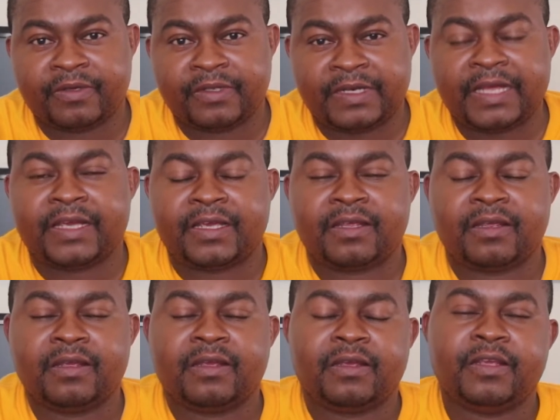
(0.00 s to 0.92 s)
Like
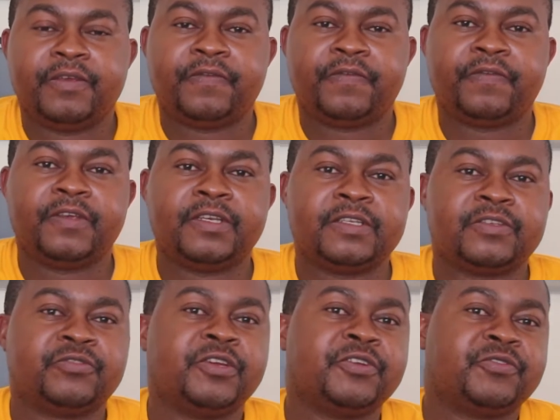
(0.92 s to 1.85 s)
if it is
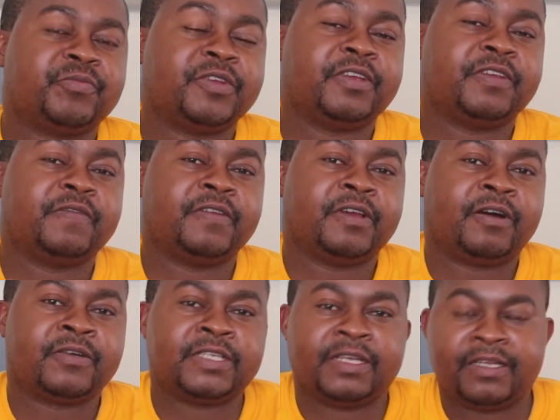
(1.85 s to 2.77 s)
going to be giving
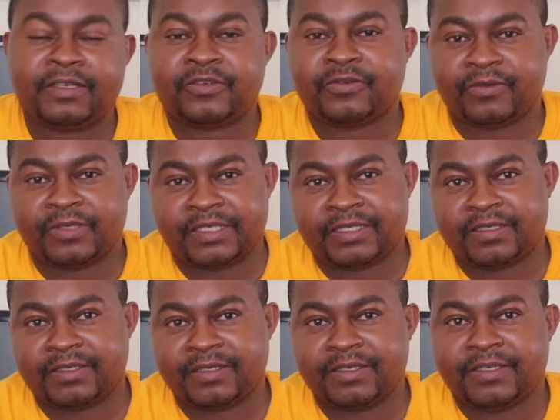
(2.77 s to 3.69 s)
out
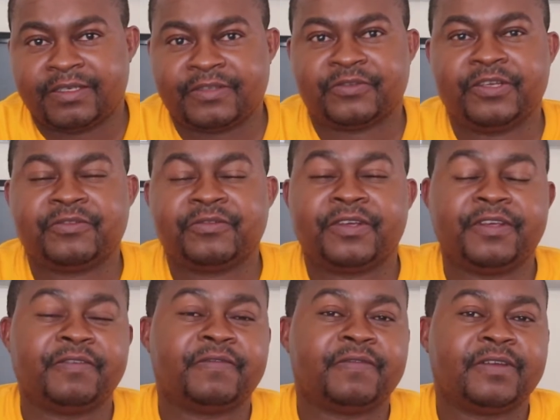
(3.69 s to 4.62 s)
electrons, it's going to
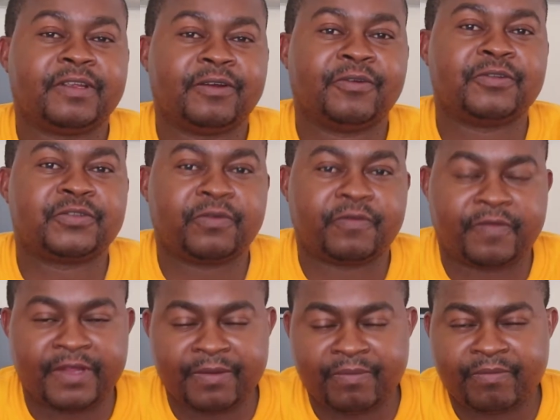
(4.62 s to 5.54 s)
give lots of
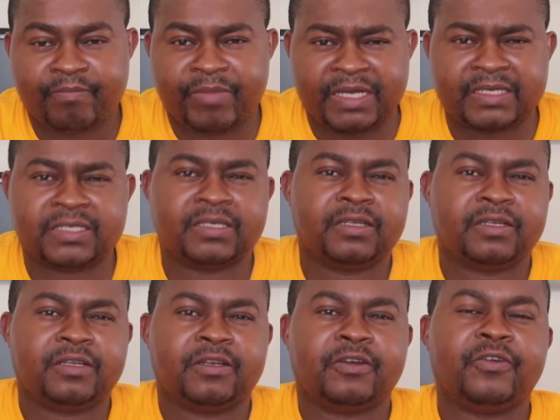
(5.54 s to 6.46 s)
them, but
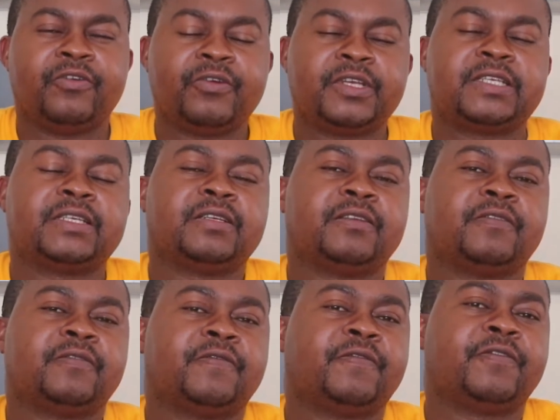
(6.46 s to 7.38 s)
not
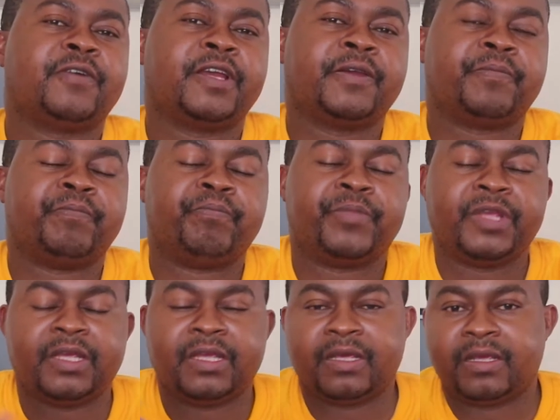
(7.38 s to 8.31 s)
for a
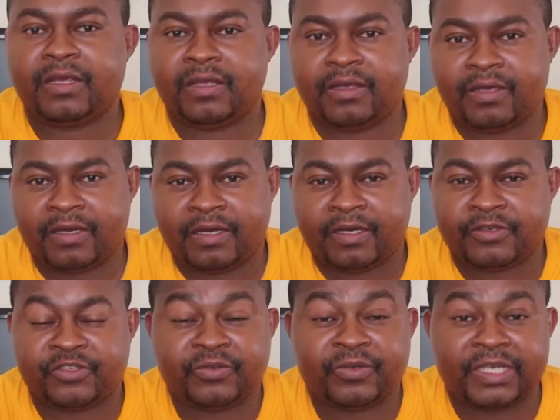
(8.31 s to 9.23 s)
big
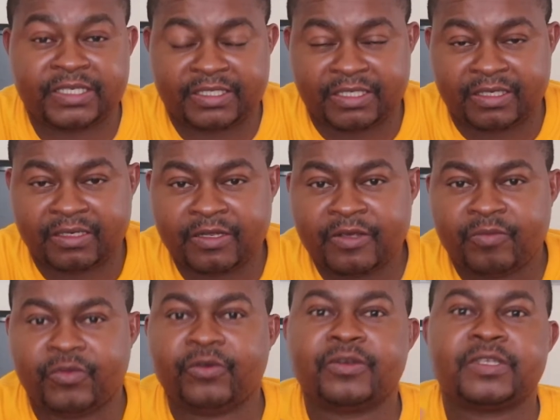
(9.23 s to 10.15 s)
duration,
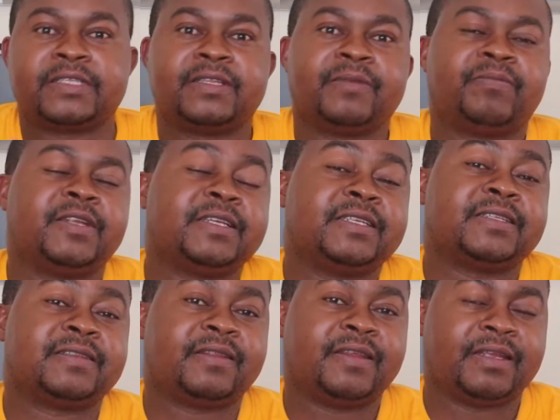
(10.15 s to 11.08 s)
because the plate
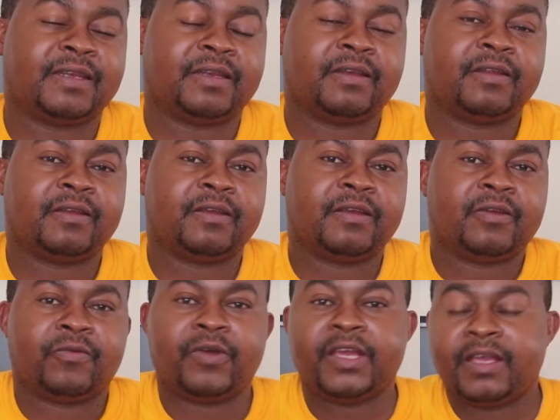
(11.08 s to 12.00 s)
is thin.
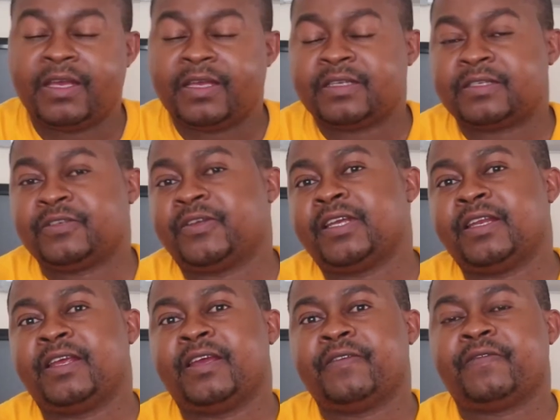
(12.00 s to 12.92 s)
Whereas you
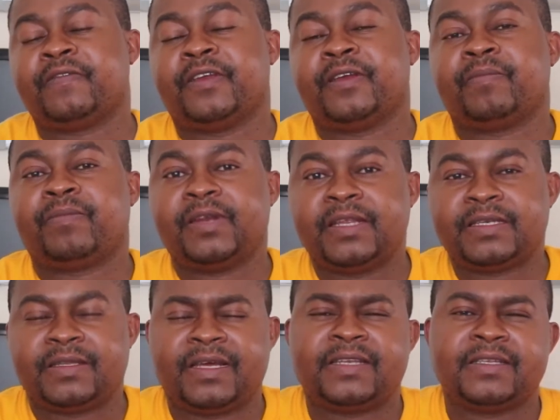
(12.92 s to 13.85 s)
can have a
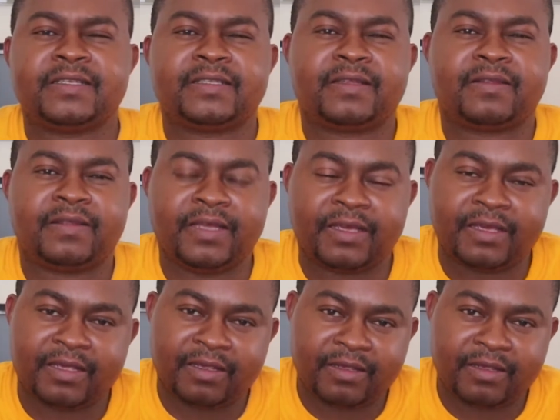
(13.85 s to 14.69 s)
plate that is thick.